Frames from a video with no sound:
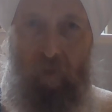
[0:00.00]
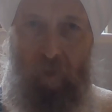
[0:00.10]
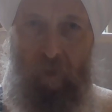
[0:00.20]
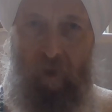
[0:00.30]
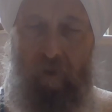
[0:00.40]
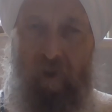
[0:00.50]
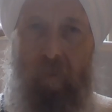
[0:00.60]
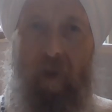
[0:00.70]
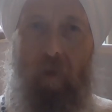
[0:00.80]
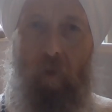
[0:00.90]

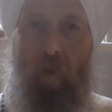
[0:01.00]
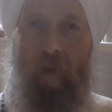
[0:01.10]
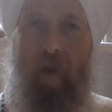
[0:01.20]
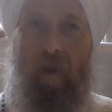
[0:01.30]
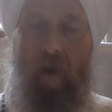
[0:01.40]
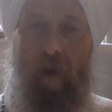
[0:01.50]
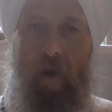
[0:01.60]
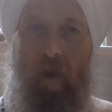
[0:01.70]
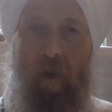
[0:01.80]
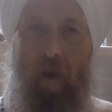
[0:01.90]
Alchemy, you take
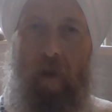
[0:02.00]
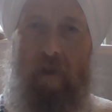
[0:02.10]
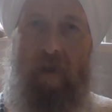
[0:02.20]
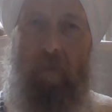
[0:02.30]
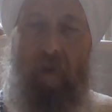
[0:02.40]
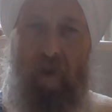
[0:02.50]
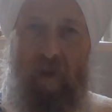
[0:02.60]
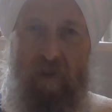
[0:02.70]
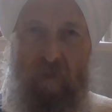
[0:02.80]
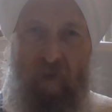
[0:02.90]
something
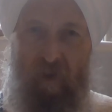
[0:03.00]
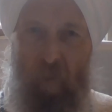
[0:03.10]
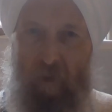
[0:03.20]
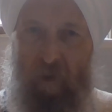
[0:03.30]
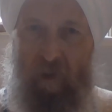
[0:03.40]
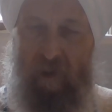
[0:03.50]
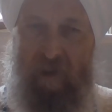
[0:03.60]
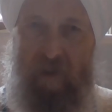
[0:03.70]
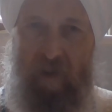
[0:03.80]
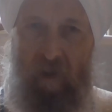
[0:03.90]
that's very worthless,